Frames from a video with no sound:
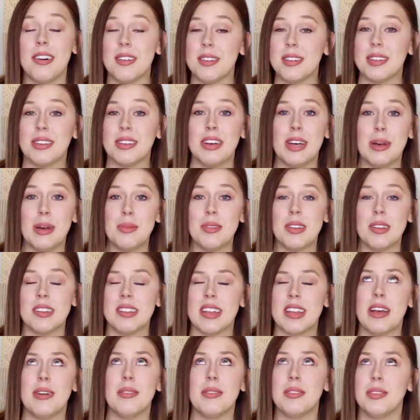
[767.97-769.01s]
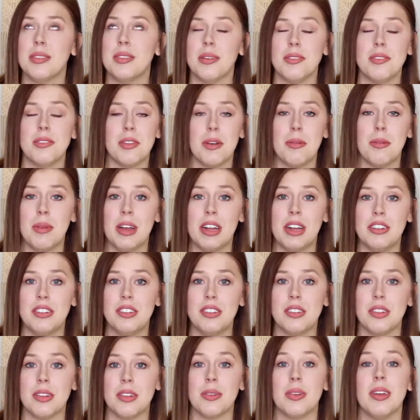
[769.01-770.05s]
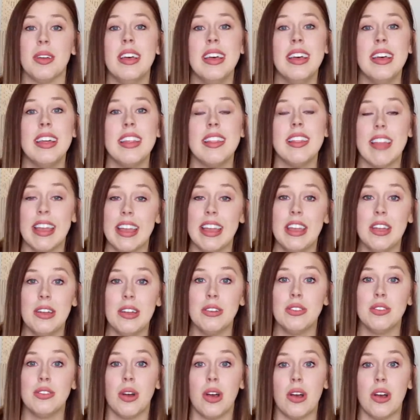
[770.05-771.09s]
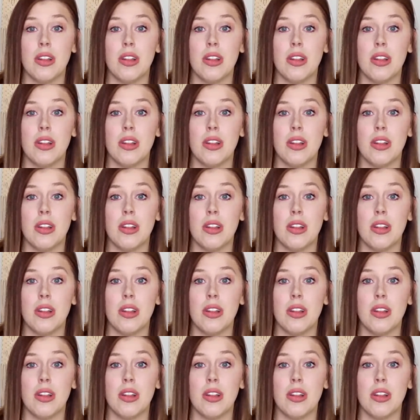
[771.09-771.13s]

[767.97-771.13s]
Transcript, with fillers: also helps us out so, so much. So thank you to